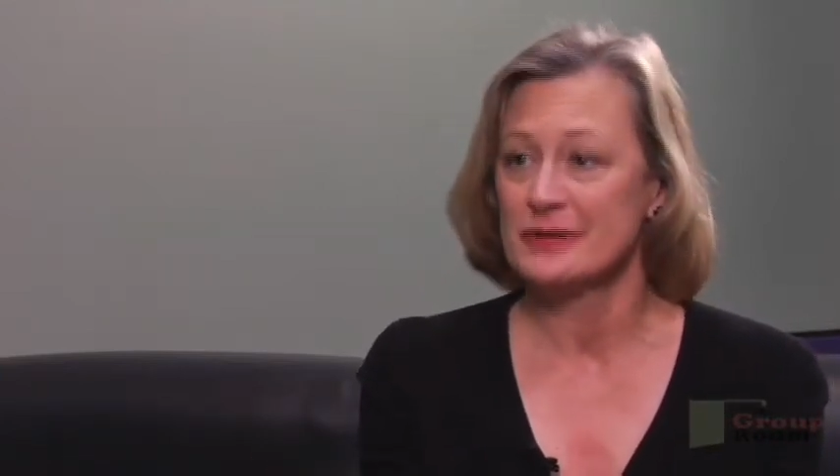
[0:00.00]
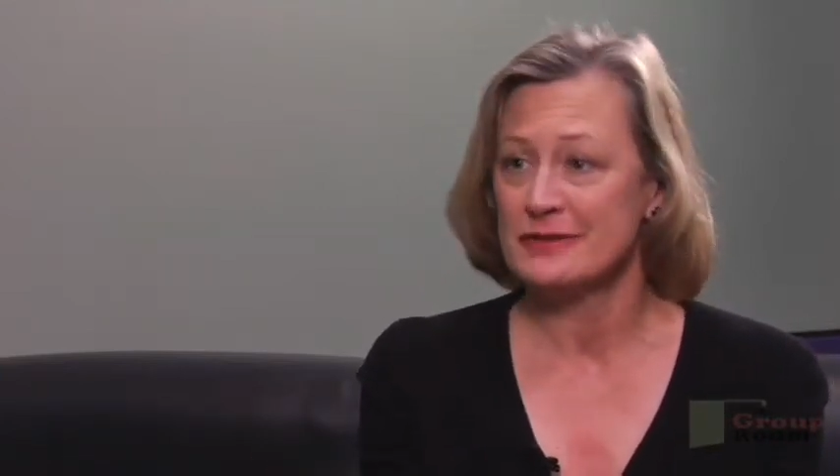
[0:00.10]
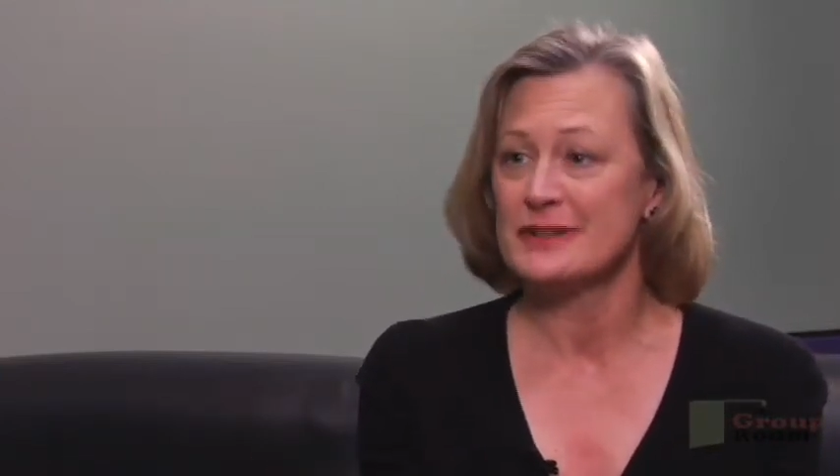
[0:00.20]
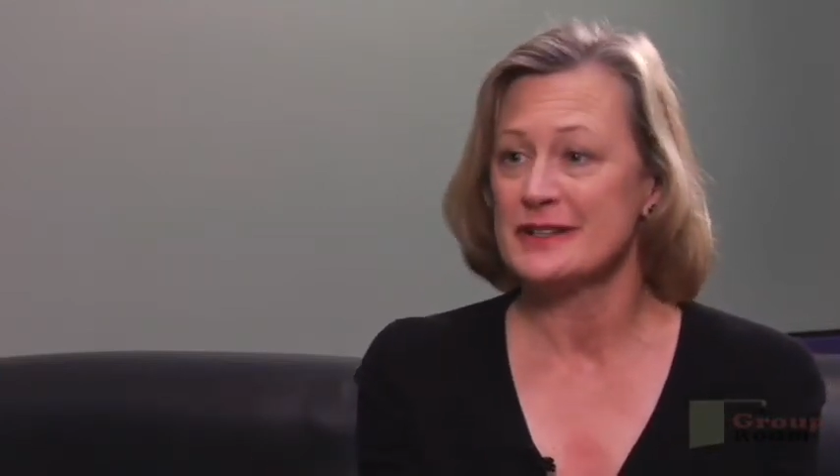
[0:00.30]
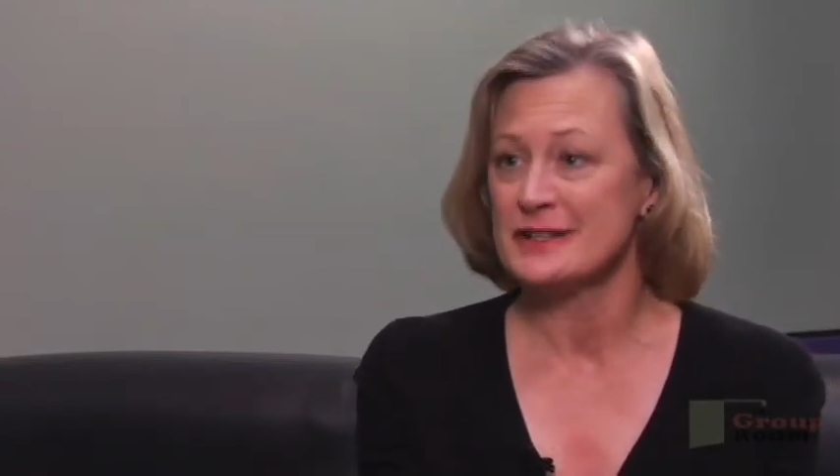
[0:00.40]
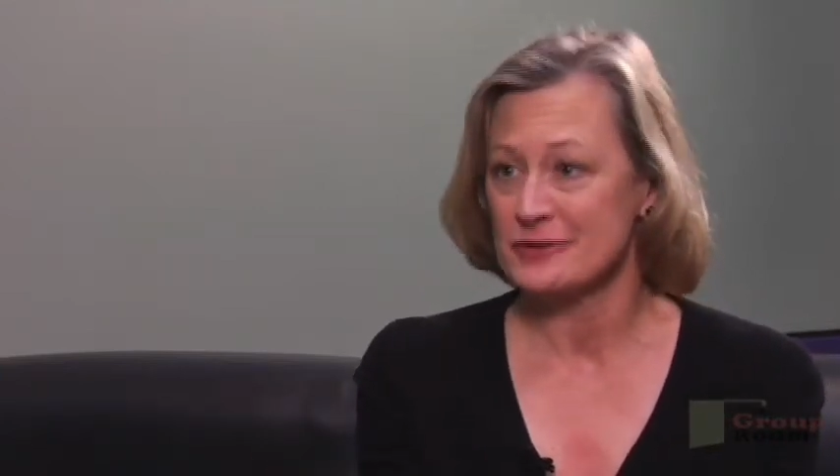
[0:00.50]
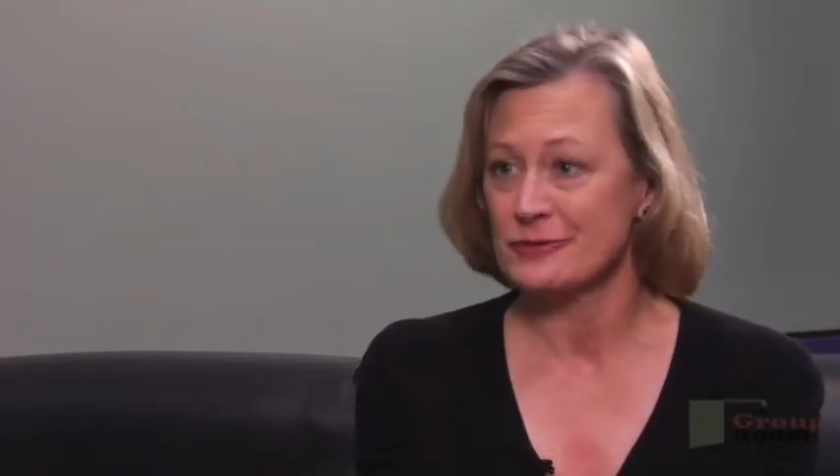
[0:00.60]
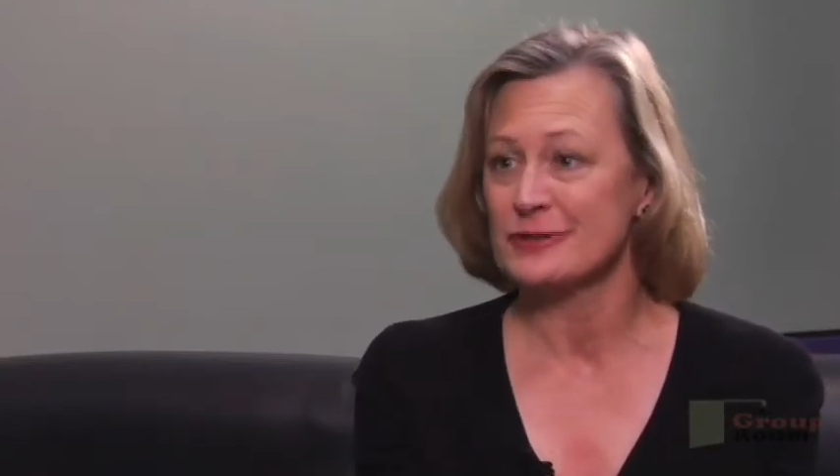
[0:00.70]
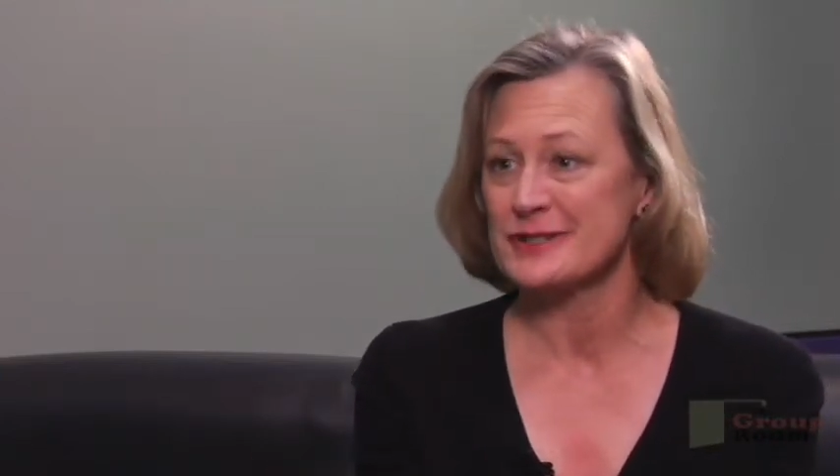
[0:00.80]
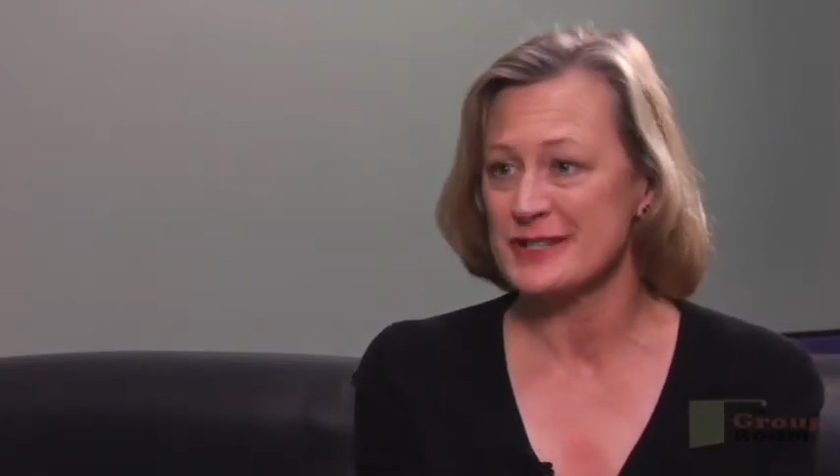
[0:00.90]
even in these
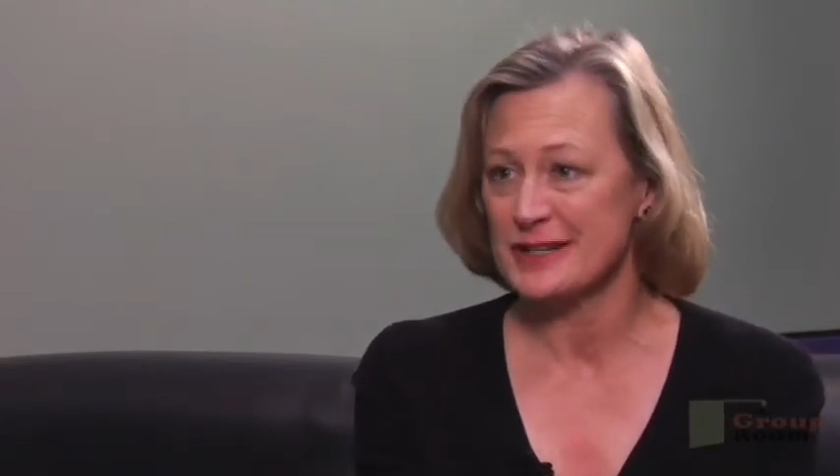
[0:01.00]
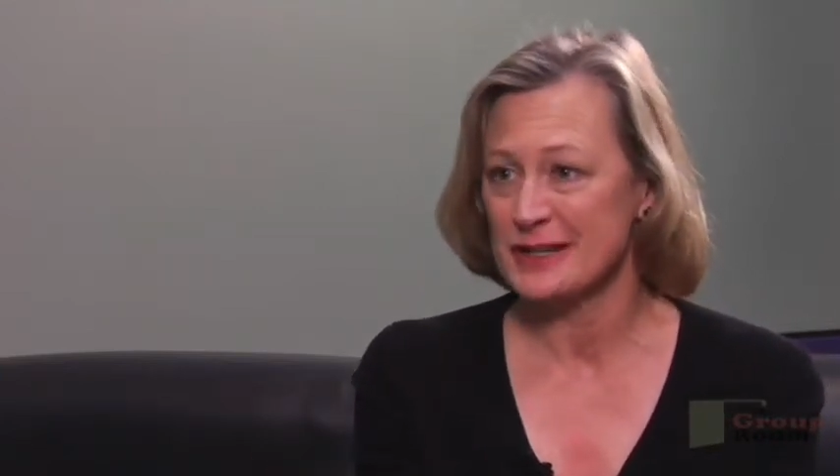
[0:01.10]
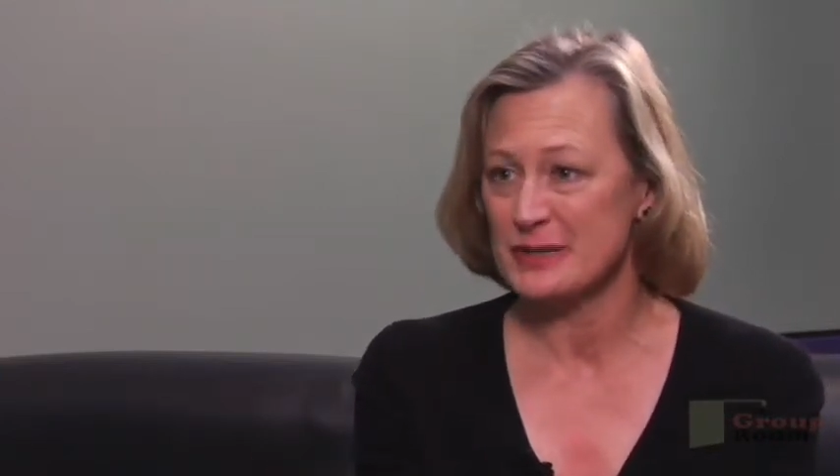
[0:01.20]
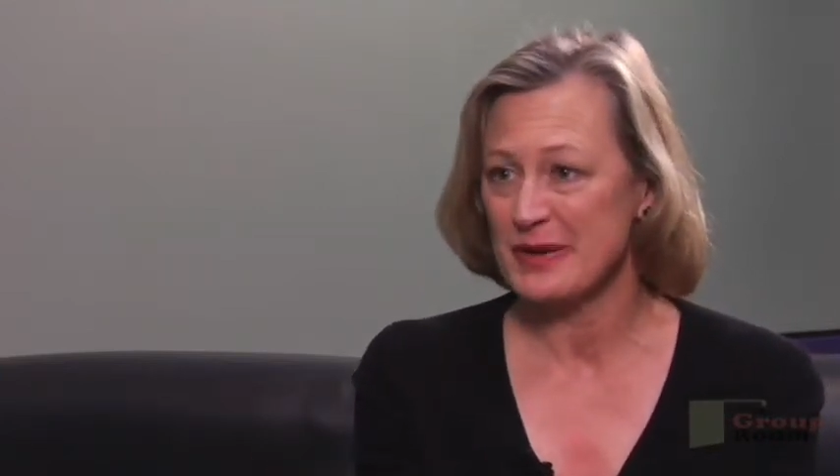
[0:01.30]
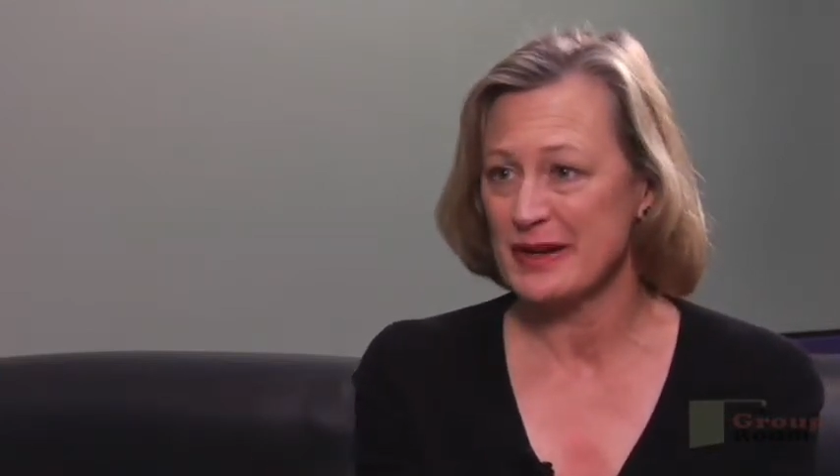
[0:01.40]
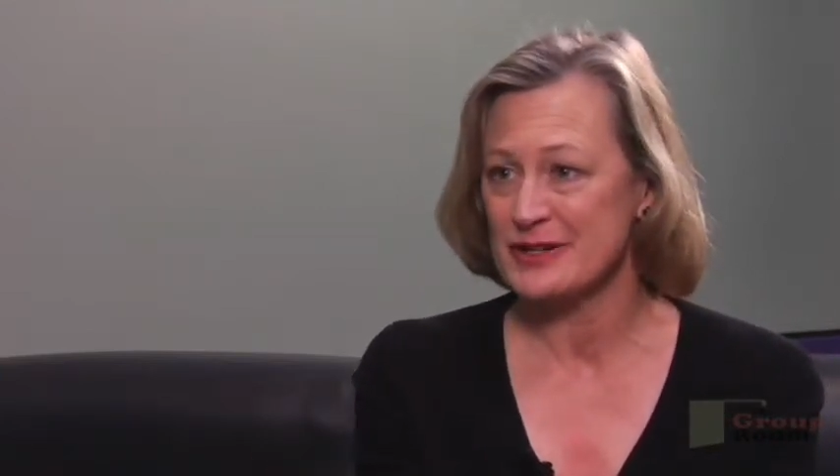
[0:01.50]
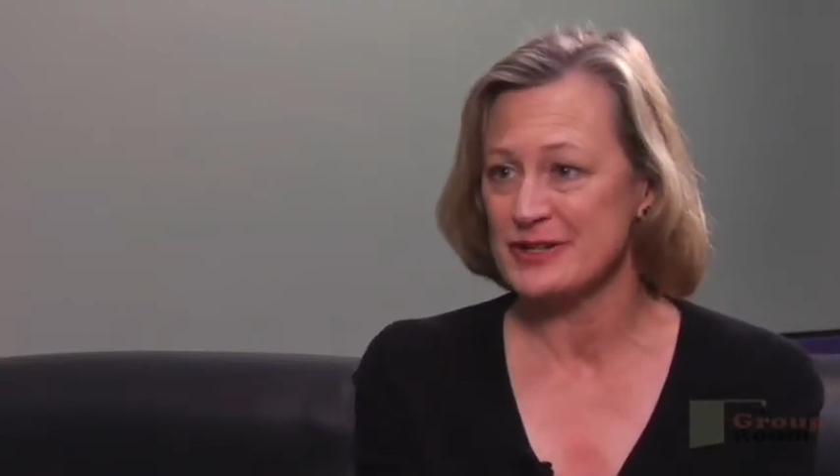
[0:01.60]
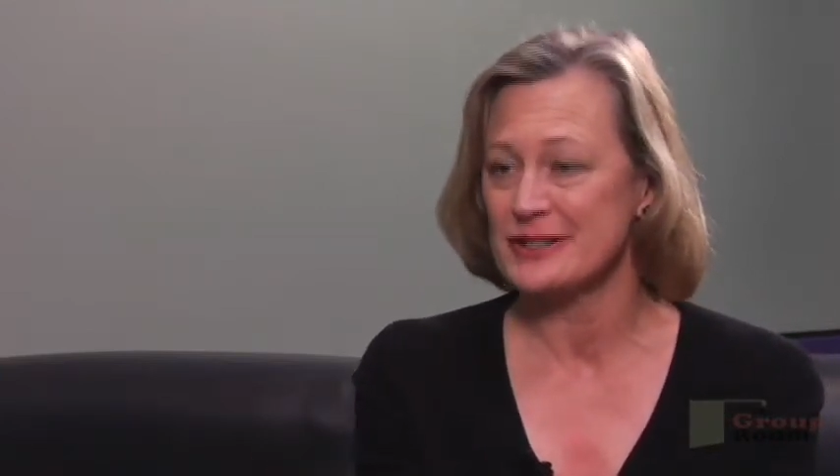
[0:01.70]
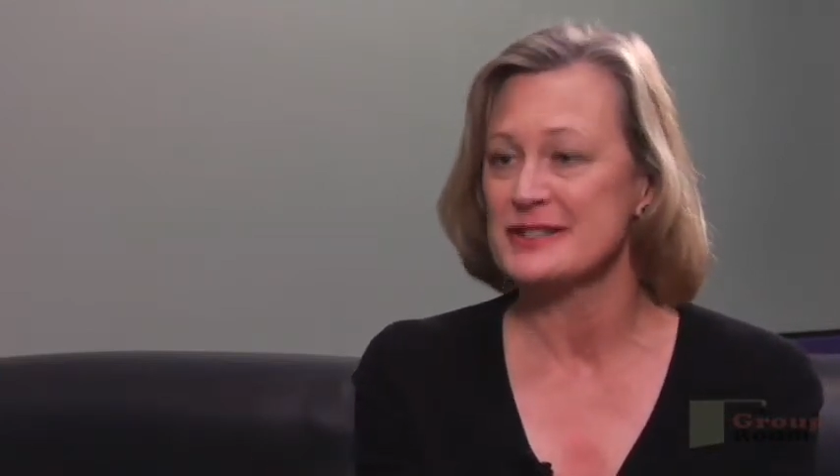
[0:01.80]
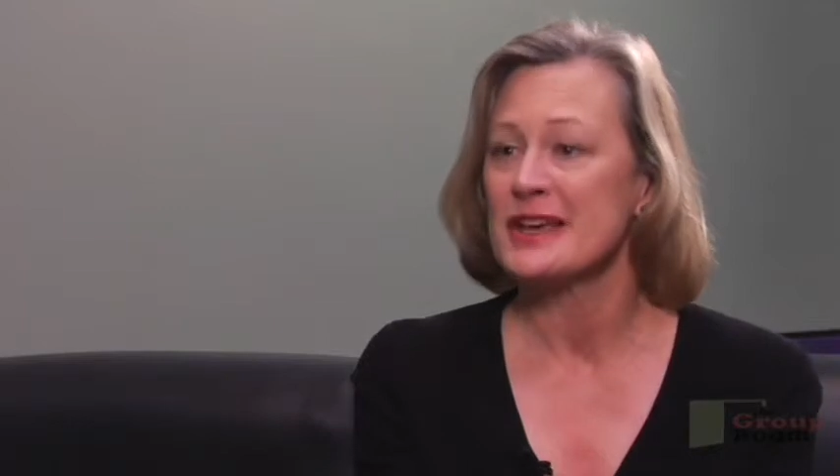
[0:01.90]
early stage
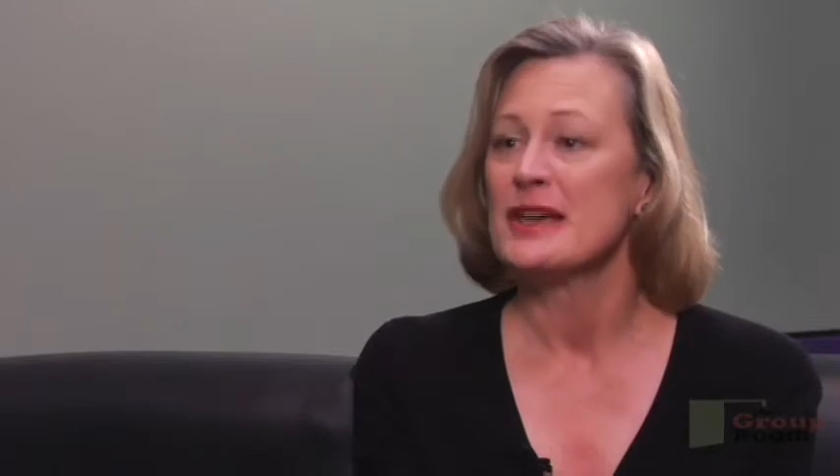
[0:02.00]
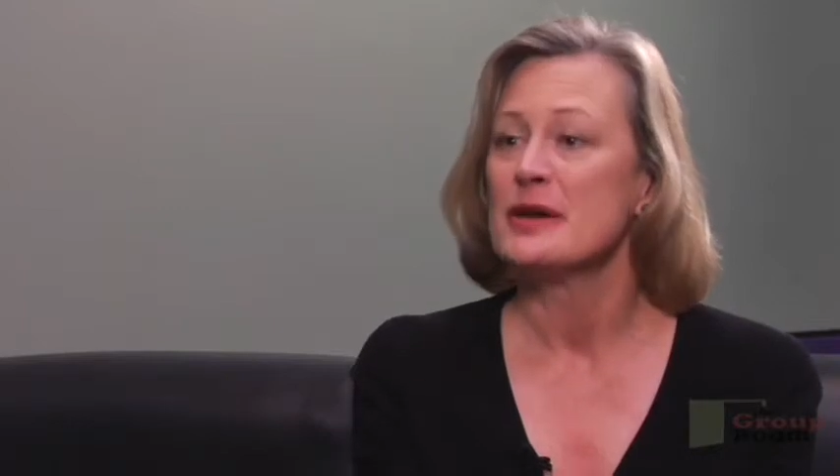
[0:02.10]
patients,